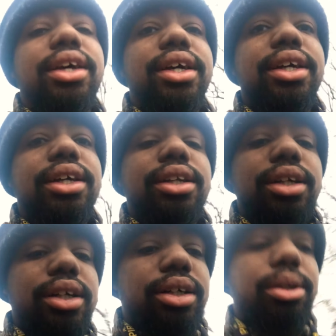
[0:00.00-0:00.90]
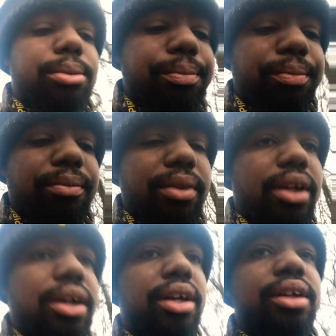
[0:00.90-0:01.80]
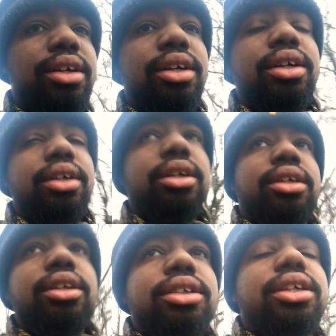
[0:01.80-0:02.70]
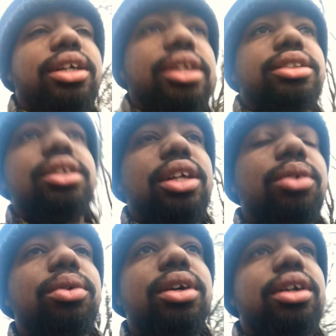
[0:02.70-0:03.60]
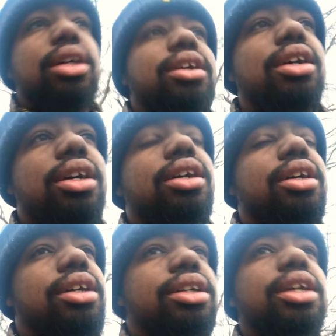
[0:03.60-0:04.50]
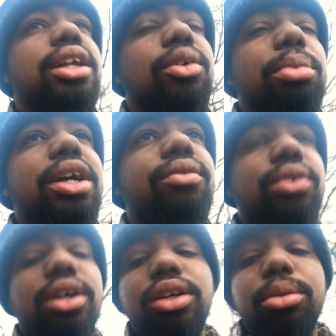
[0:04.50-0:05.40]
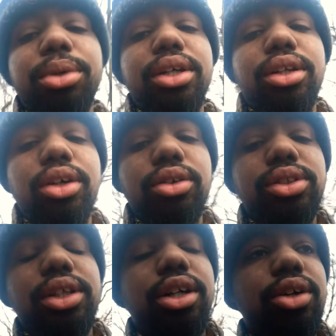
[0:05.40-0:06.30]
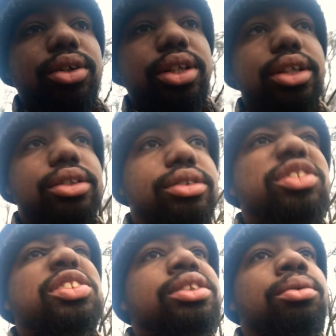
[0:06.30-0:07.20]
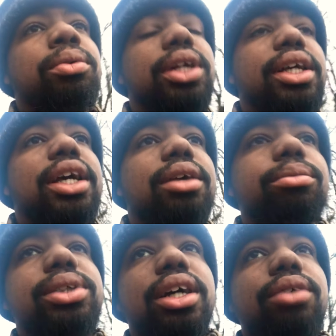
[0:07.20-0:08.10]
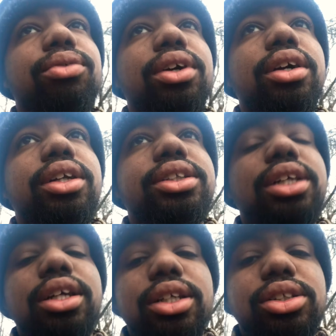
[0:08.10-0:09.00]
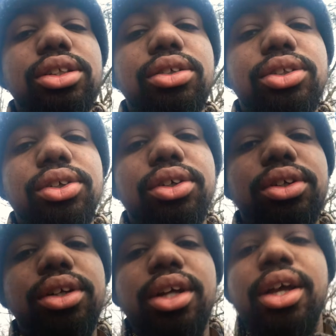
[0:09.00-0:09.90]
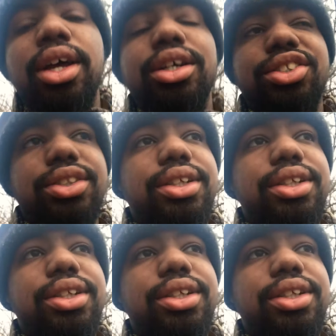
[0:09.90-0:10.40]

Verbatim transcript: And um, yeah, so they were yeah, they were paying for her to be in the hotel, and then when it came time for her to take a shelter, she